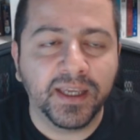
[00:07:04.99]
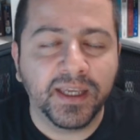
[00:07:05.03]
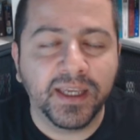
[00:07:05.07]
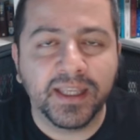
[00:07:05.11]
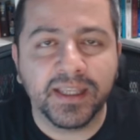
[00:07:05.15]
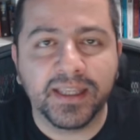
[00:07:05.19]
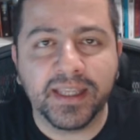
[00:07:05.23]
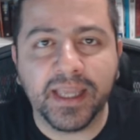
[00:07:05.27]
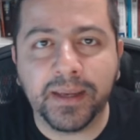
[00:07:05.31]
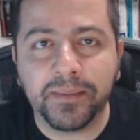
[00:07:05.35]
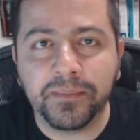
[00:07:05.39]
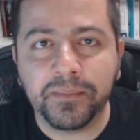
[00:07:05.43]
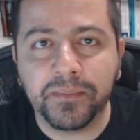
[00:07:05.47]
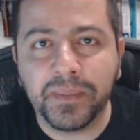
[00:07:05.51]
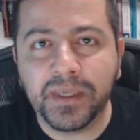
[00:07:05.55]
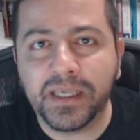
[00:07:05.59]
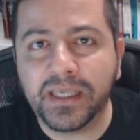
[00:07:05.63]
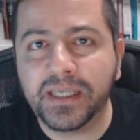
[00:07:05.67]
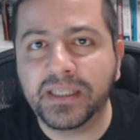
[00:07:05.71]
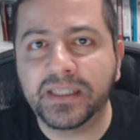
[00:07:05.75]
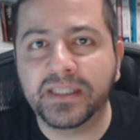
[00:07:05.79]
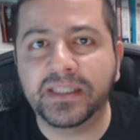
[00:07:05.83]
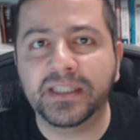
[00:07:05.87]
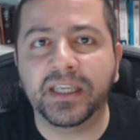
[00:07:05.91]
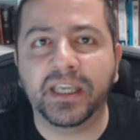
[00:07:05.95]
That
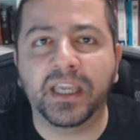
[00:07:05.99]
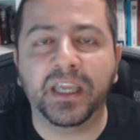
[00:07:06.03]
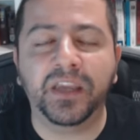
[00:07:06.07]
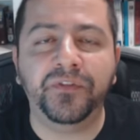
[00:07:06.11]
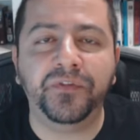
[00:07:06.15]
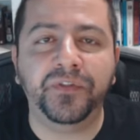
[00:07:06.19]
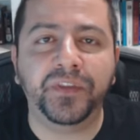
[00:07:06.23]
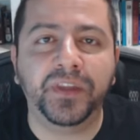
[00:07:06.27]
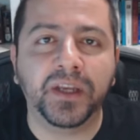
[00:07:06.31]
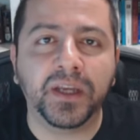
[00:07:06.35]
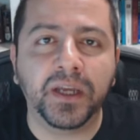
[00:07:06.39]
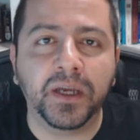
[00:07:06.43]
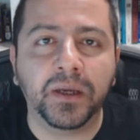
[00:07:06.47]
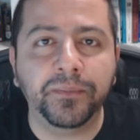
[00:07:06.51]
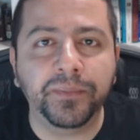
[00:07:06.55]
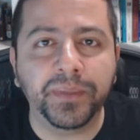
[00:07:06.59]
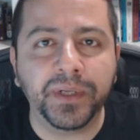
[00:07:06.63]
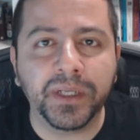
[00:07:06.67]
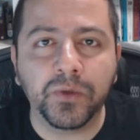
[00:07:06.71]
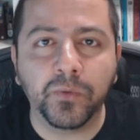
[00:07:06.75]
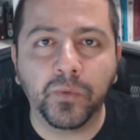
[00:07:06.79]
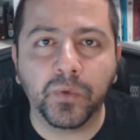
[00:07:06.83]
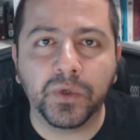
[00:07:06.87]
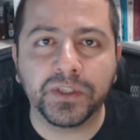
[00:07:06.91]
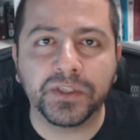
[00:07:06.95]
means if the company
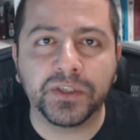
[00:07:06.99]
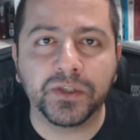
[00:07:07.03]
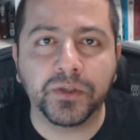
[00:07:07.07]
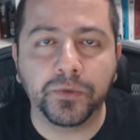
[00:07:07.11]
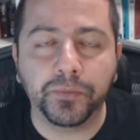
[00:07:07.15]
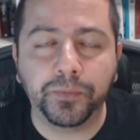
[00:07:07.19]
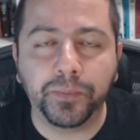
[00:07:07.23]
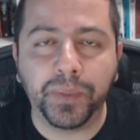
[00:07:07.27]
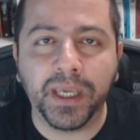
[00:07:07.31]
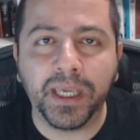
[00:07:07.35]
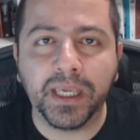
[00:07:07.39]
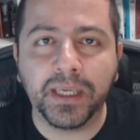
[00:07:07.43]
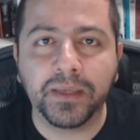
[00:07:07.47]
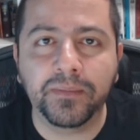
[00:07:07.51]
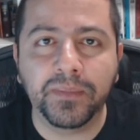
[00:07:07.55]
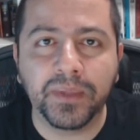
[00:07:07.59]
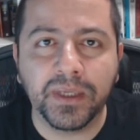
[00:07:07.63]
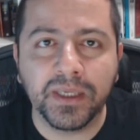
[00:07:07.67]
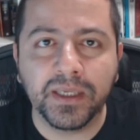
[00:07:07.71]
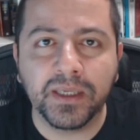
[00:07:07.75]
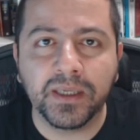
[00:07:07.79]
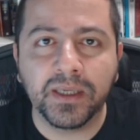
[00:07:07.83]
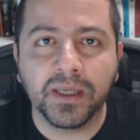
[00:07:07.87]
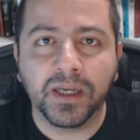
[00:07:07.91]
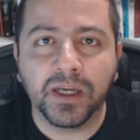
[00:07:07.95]
was to pay
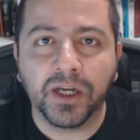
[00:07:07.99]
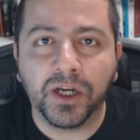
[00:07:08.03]
me